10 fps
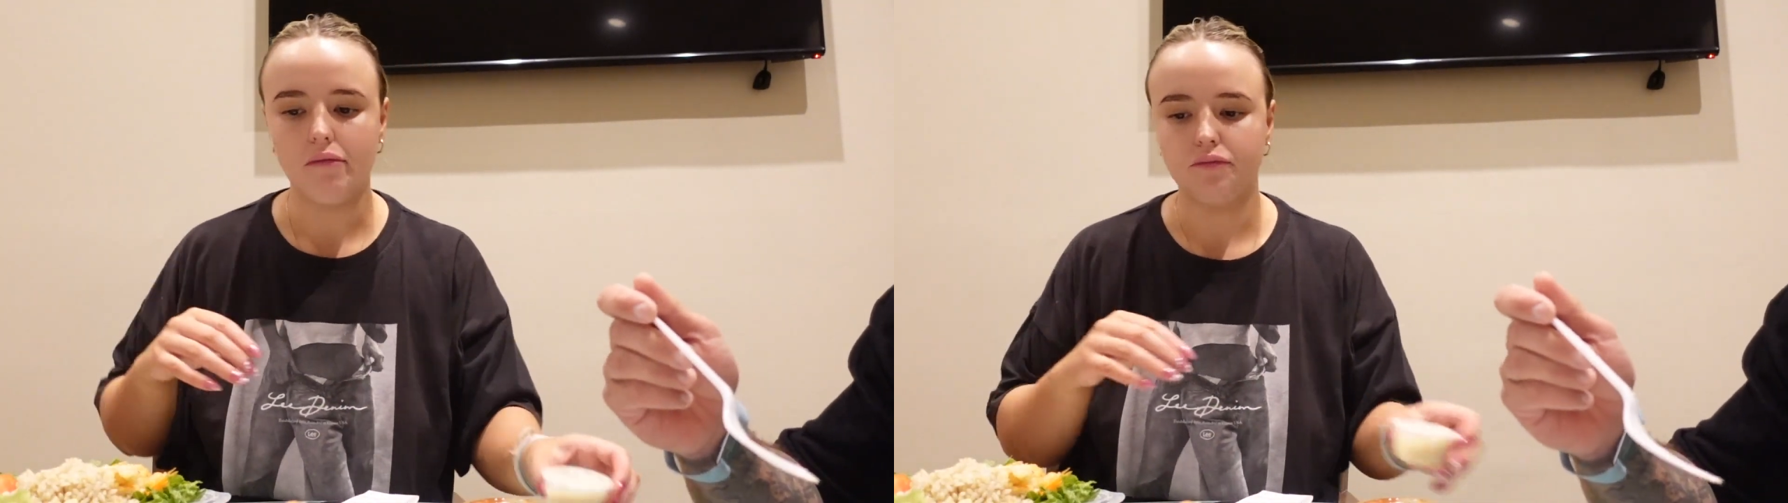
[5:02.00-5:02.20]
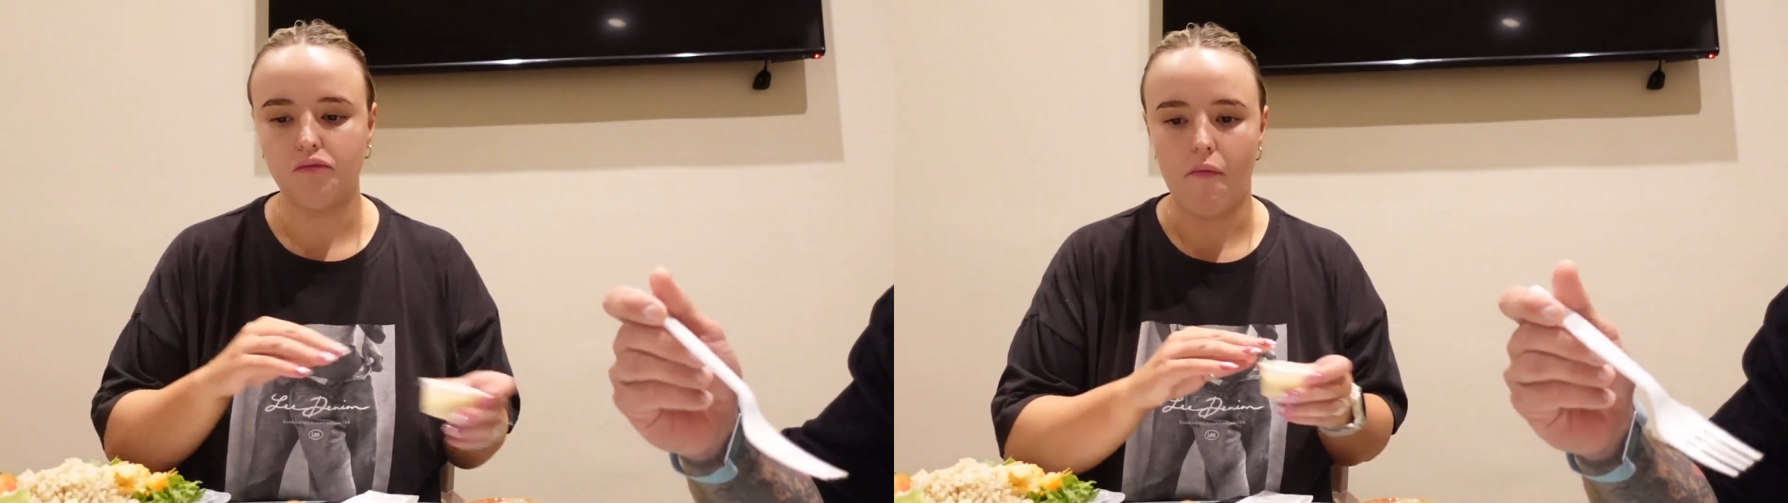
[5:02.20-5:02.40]

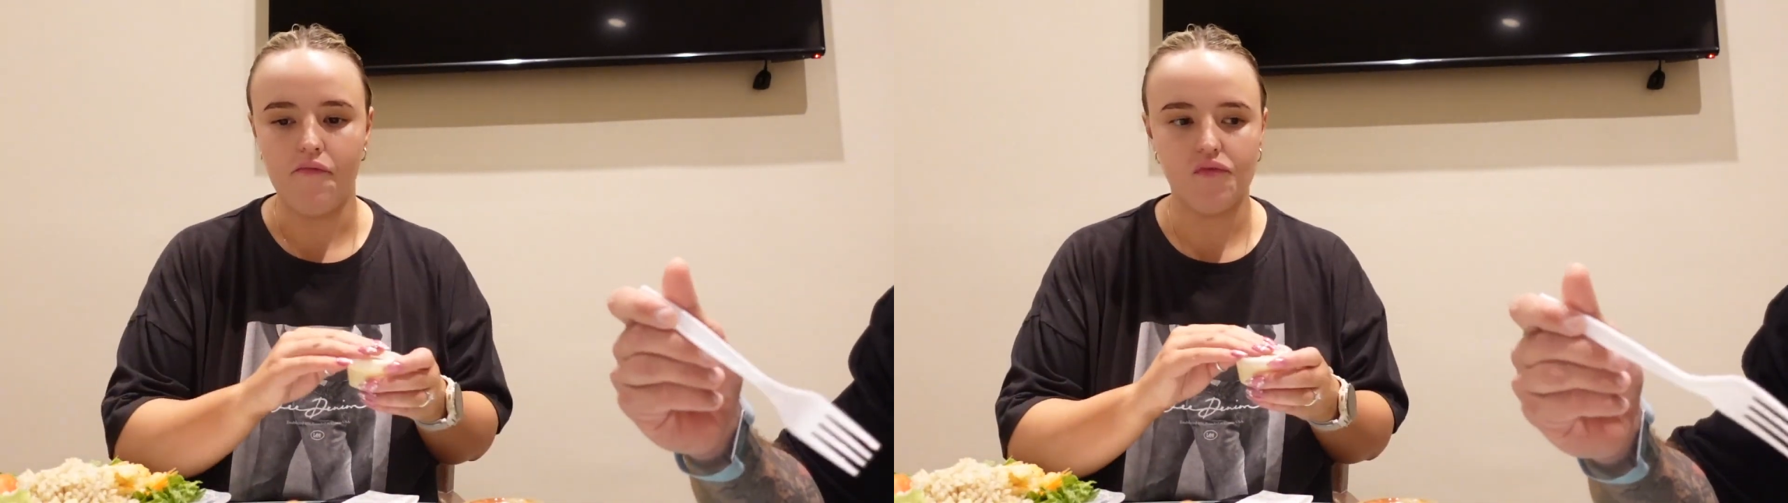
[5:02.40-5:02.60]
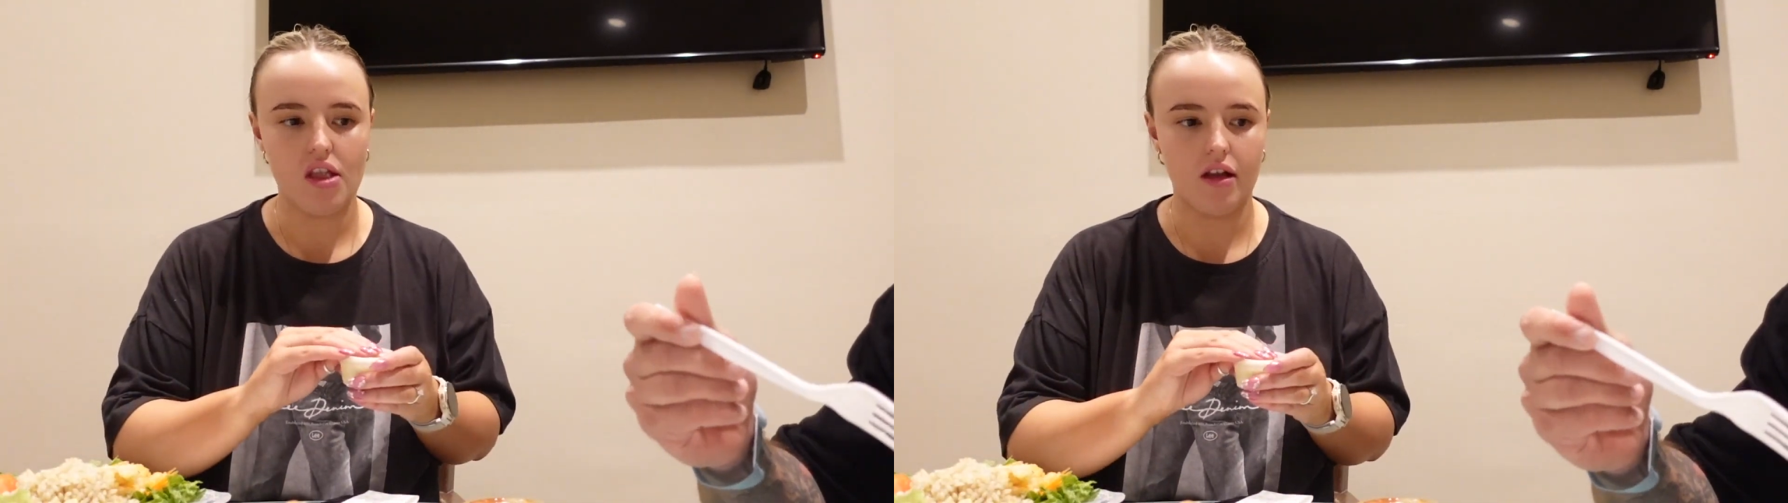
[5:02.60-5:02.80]
rice
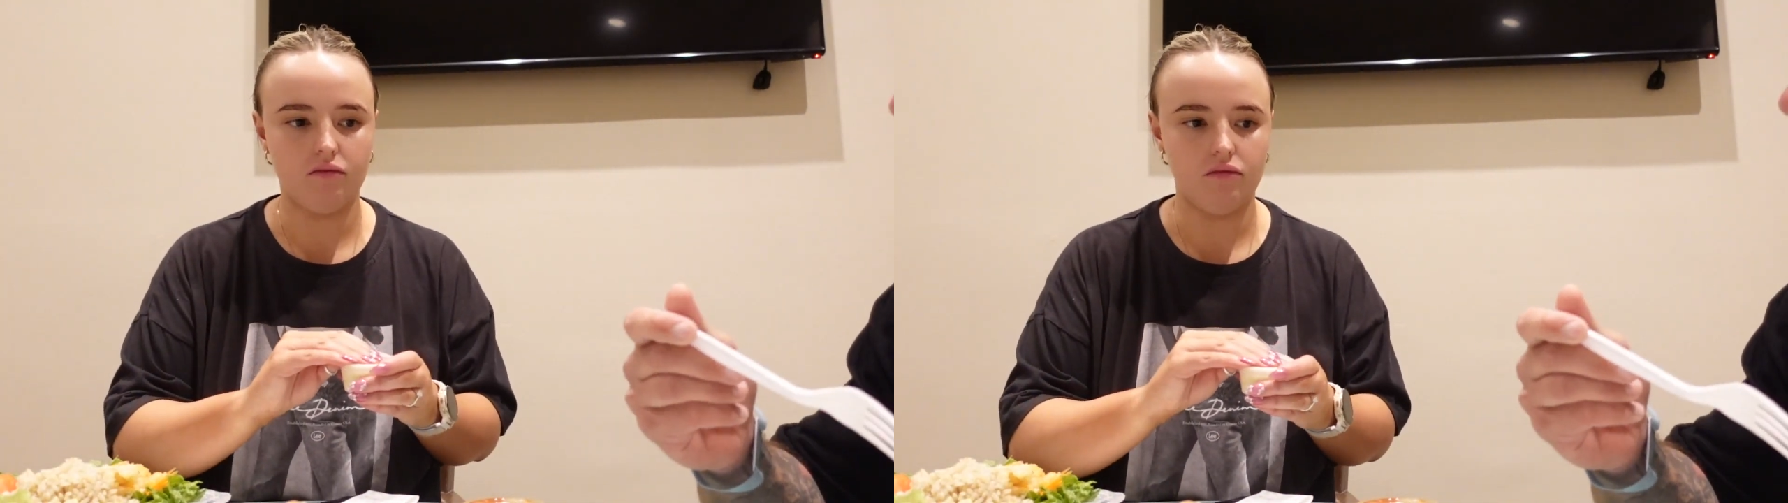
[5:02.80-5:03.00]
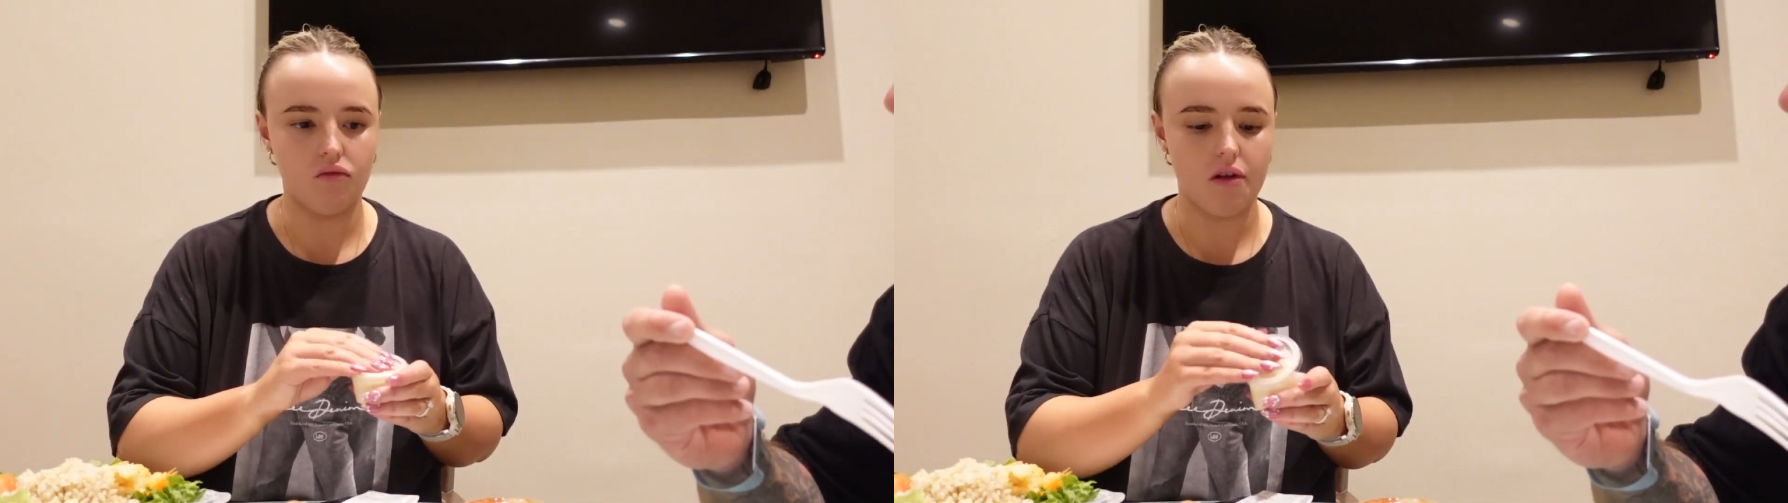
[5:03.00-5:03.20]
is sticky.